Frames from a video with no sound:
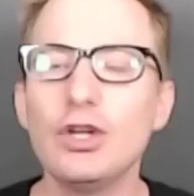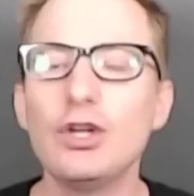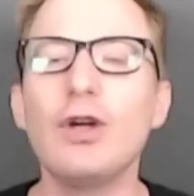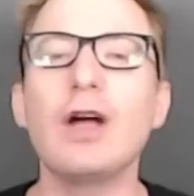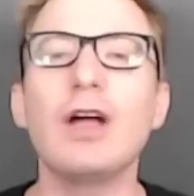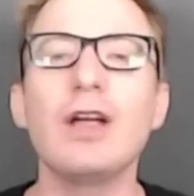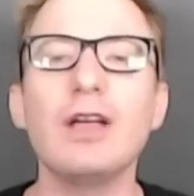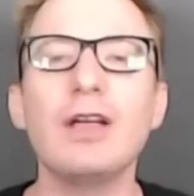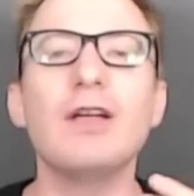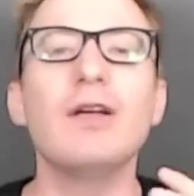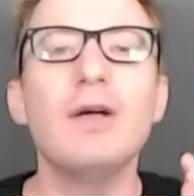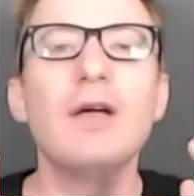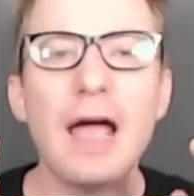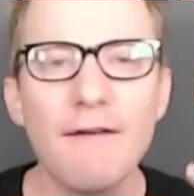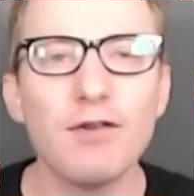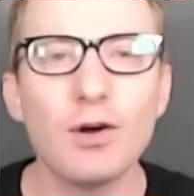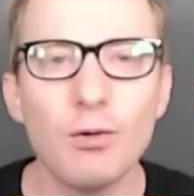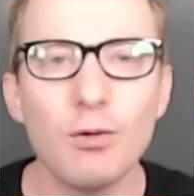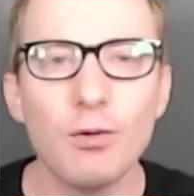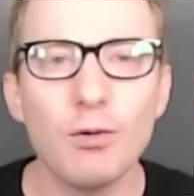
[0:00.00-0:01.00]

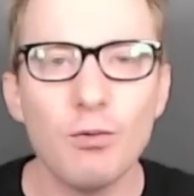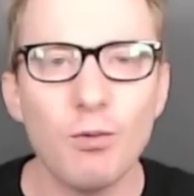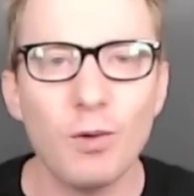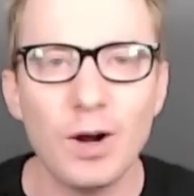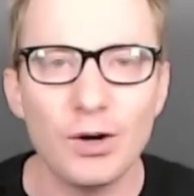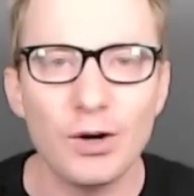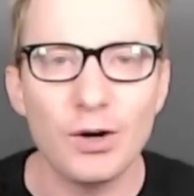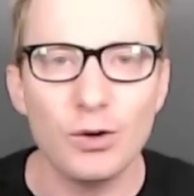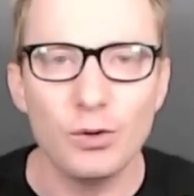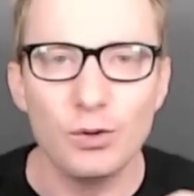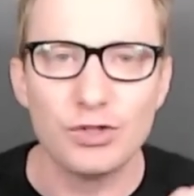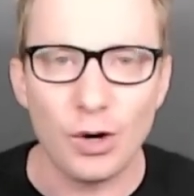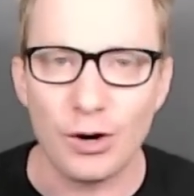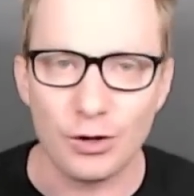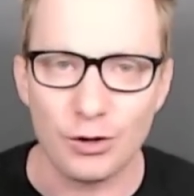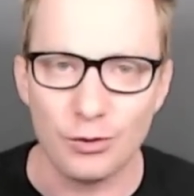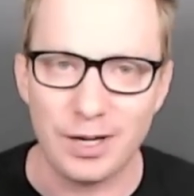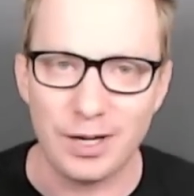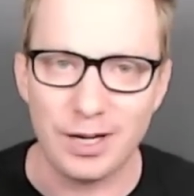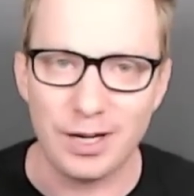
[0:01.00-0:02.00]
Everyone who's arguing
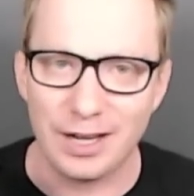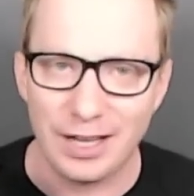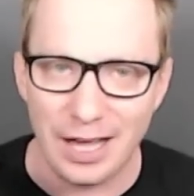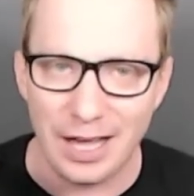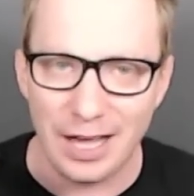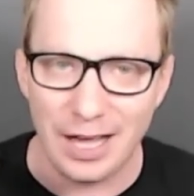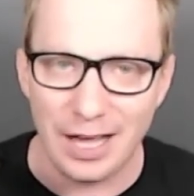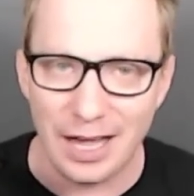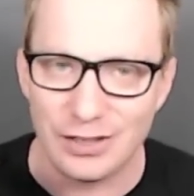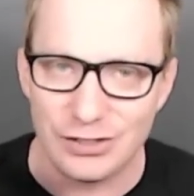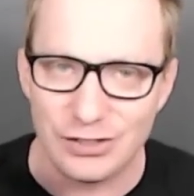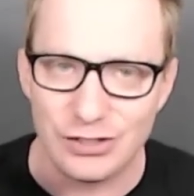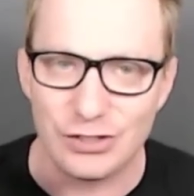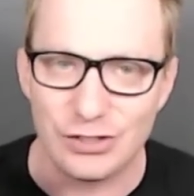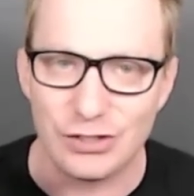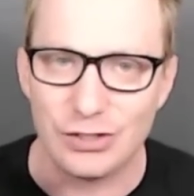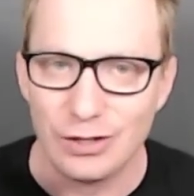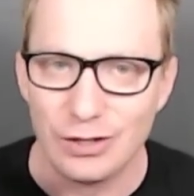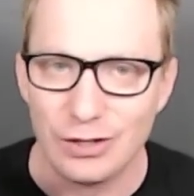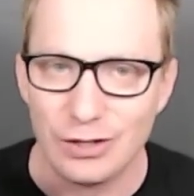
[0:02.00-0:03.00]
against
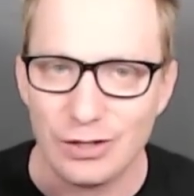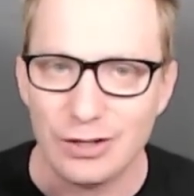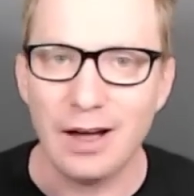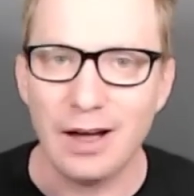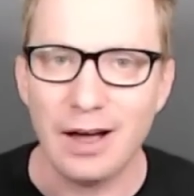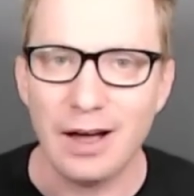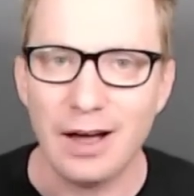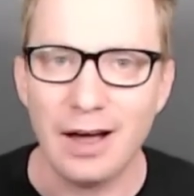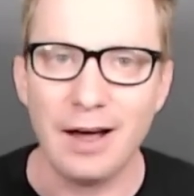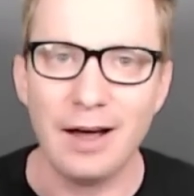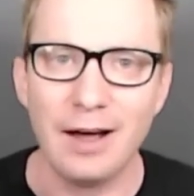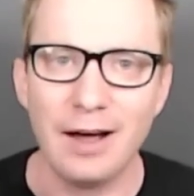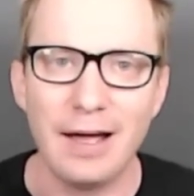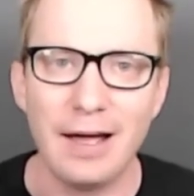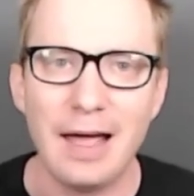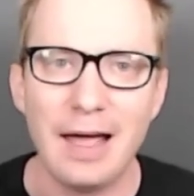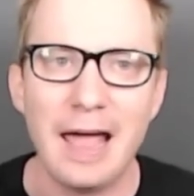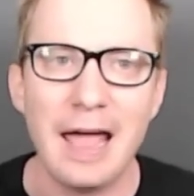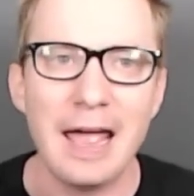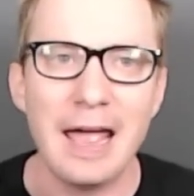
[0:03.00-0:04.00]
ending
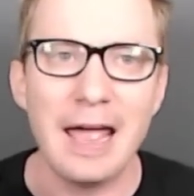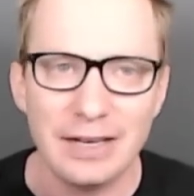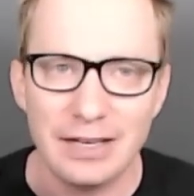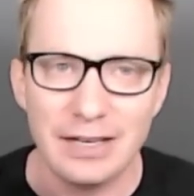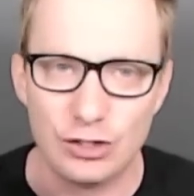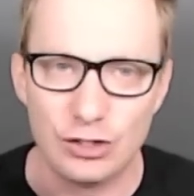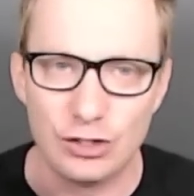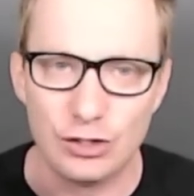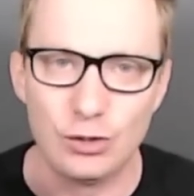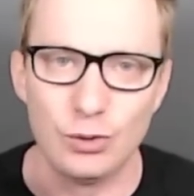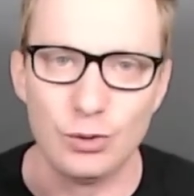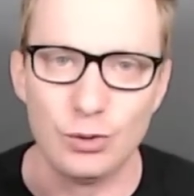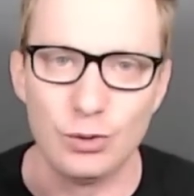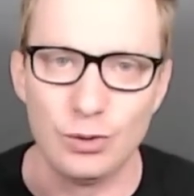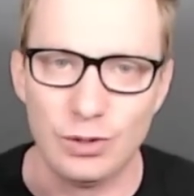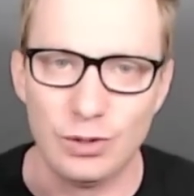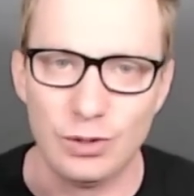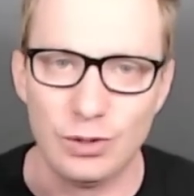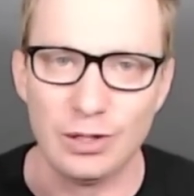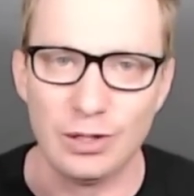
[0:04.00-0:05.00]
student loan debt, you're
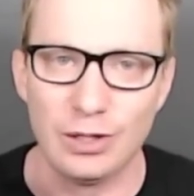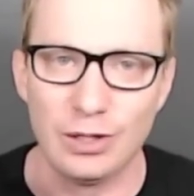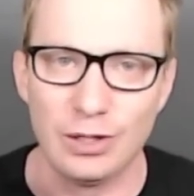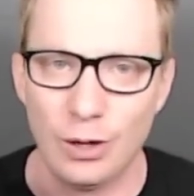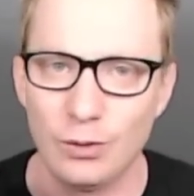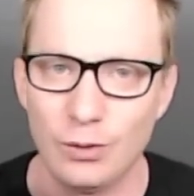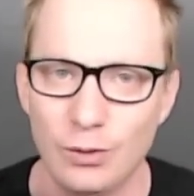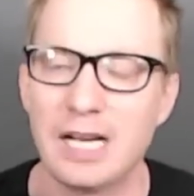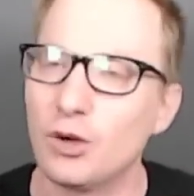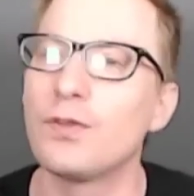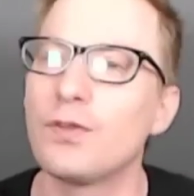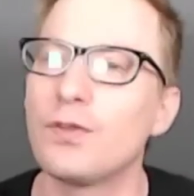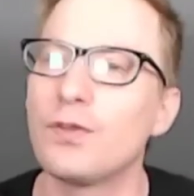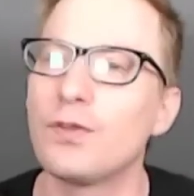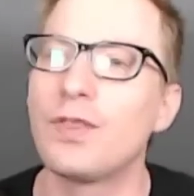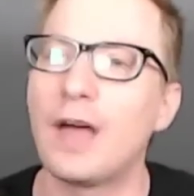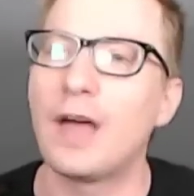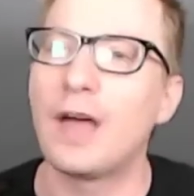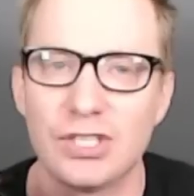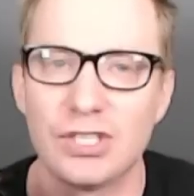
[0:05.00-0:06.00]
that person that no one
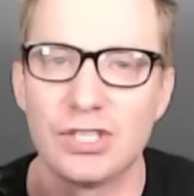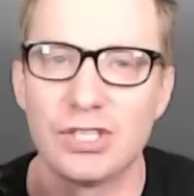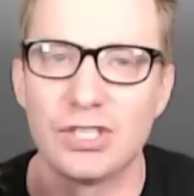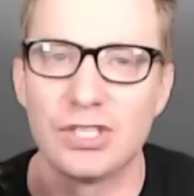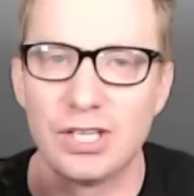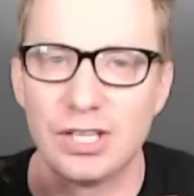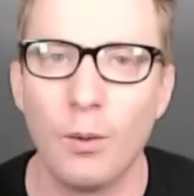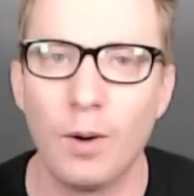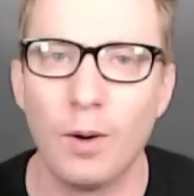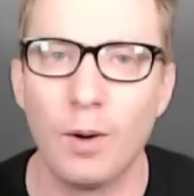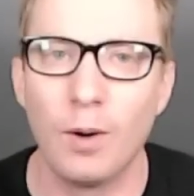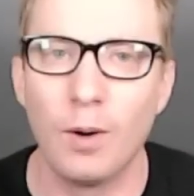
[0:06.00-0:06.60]
wants to invite to